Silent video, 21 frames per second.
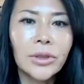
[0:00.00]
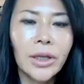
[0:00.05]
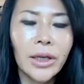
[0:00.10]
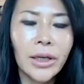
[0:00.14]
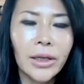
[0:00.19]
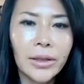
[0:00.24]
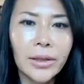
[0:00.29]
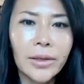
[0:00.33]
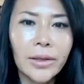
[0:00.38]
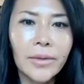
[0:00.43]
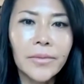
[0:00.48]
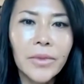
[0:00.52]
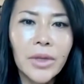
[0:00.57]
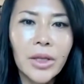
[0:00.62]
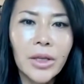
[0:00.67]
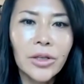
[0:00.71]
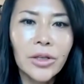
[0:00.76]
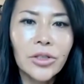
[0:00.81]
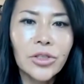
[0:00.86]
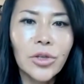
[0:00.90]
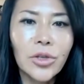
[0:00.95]
Yeah.
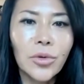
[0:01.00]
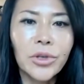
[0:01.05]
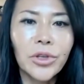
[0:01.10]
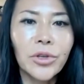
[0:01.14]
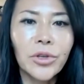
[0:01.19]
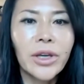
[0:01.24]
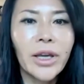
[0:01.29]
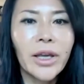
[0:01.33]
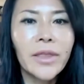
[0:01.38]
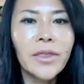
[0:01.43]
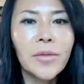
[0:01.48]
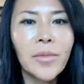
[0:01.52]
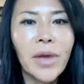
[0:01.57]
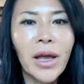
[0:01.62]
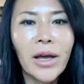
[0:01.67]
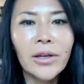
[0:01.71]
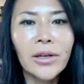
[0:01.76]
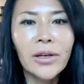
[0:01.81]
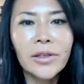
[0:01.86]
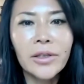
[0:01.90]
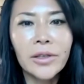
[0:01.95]
So when you get them
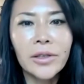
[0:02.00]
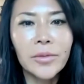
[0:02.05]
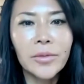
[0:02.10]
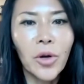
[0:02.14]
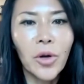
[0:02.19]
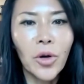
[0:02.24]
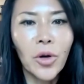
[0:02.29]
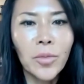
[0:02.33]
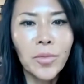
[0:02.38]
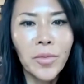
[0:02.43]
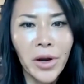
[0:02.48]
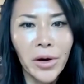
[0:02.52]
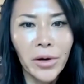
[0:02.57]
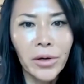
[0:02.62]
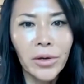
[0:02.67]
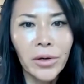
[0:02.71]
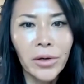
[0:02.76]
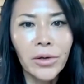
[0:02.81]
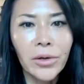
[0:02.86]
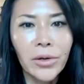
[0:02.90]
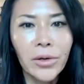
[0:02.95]
out of the bone
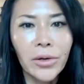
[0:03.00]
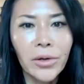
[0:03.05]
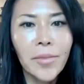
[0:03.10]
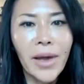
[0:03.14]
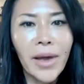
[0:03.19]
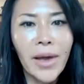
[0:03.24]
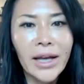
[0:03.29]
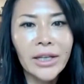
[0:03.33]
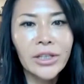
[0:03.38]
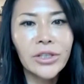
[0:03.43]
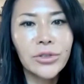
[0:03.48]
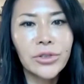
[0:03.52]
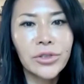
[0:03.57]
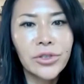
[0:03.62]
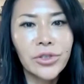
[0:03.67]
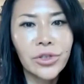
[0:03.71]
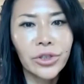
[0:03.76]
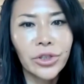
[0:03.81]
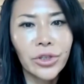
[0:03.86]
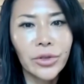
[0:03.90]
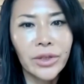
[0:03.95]
marrow and back into the
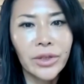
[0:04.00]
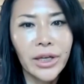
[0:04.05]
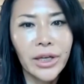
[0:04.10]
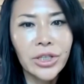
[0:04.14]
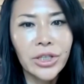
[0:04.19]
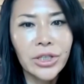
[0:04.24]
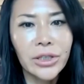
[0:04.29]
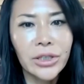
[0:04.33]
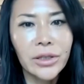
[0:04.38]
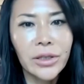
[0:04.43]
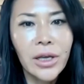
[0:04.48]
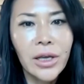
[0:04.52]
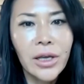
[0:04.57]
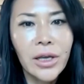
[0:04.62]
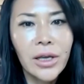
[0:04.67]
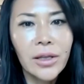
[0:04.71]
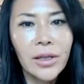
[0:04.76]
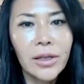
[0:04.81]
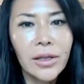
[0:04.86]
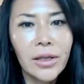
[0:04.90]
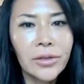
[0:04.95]
circulation,
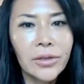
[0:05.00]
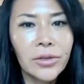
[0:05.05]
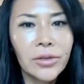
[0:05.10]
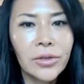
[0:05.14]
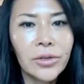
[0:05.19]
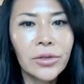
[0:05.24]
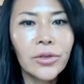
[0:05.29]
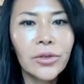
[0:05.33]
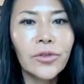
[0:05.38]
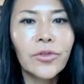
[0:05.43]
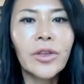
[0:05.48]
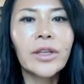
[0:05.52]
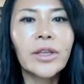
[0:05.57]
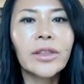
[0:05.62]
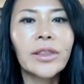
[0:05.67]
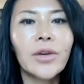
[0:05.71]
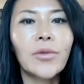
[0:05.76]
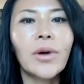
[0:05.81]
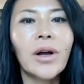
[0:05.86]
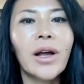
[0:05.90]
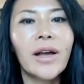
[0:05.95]
you think
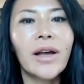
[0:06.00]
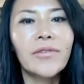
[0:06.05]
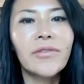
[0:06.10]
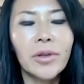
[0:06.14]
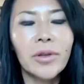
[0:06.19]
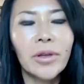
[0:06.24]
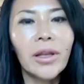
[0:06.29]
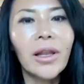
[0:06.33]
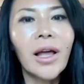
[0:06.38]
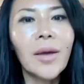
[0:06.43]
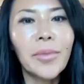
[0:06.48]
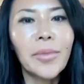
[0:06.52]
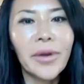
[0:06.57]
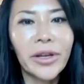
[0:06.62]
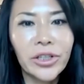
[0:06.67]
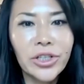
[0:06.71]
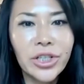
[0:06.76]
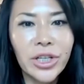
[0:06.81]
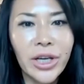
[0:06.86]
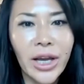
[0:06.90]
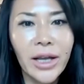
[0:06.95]
they will have a lot
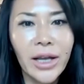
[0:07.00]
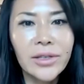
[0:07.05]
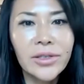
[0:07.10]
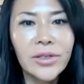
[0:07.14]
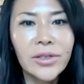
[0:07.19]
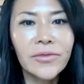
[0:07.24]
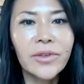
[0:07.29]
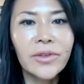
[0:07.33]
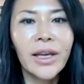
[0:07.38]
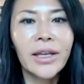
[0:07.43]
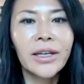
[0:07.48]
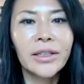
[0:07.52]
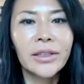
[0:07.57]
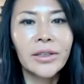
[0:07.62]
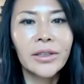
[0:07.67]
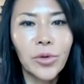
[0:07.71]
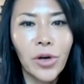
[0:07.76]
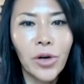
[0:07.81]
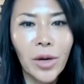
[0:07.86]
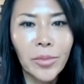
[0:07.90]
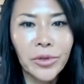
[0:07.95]
better chance of getting
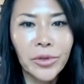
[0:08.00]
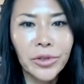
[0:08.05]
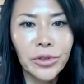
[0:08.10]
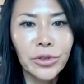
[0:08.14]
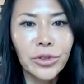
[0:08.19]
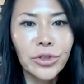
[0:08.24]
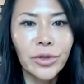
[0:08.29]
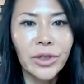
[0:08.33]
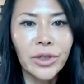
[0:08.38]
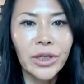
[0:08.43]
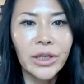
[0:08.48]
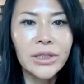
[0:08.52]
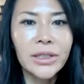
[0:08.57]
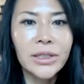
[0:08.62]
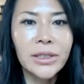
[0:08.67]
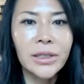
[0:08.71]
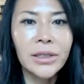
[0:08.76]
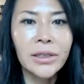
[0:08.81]
the proper nutrients